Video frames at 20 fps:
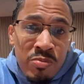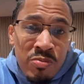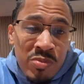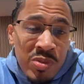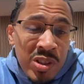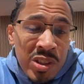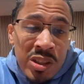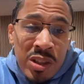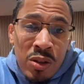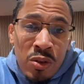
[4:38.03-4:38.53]

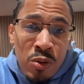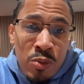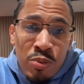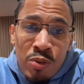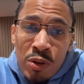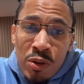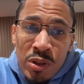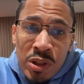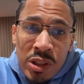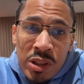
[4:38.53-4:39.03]
signal
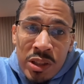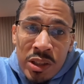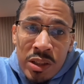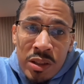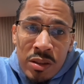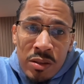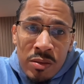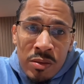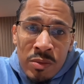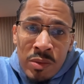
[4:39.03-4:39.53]

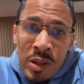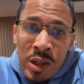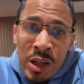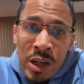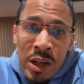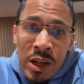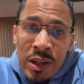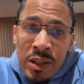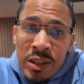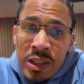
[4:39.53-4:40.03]
processing
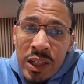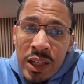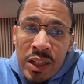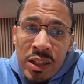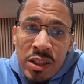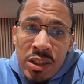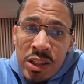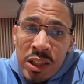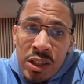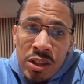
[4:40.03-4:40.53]
and
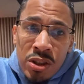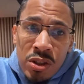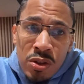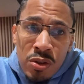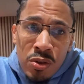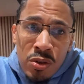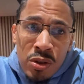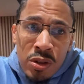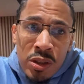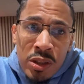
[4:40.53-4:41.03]
gain staging,
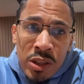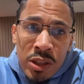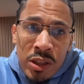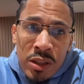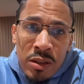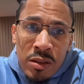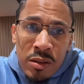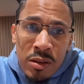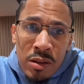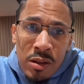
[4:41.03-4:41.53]
you could say.